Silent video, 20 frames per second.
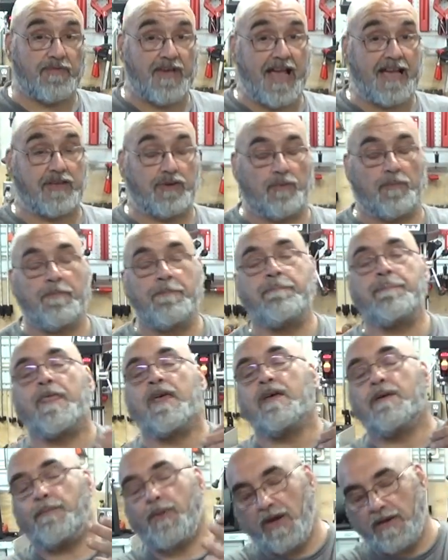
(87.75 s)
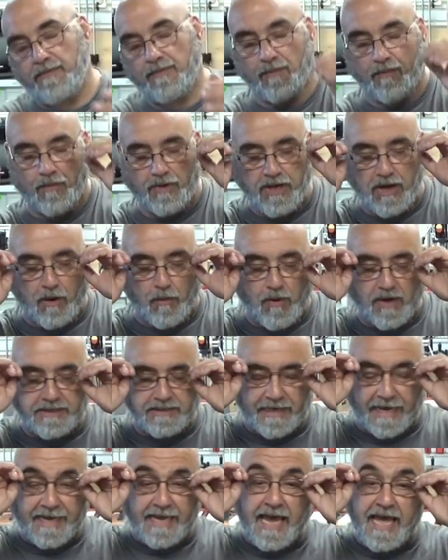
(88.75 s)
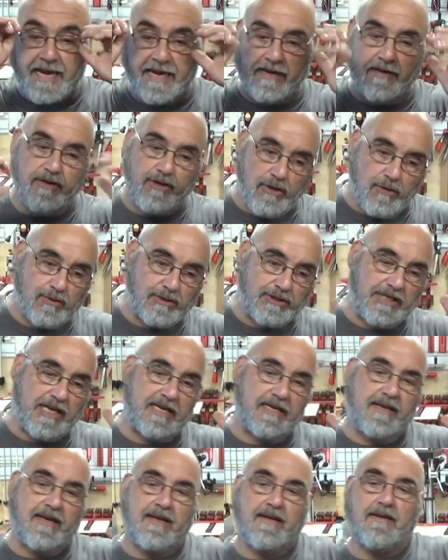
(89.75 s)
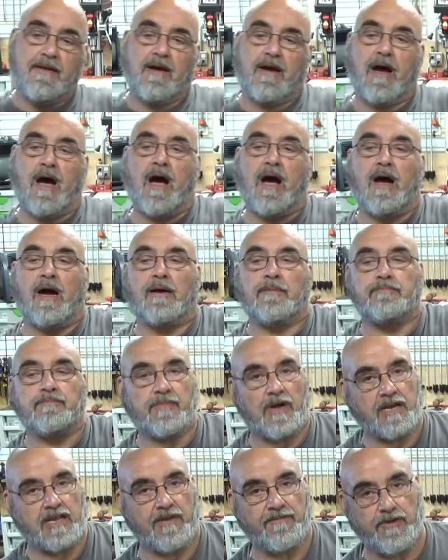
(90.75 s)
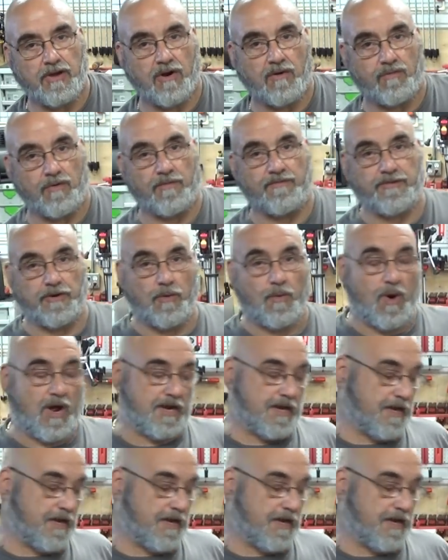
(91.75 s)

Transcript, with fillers: vacuum. But you know, once I get it, use it, um, I'll give you a review on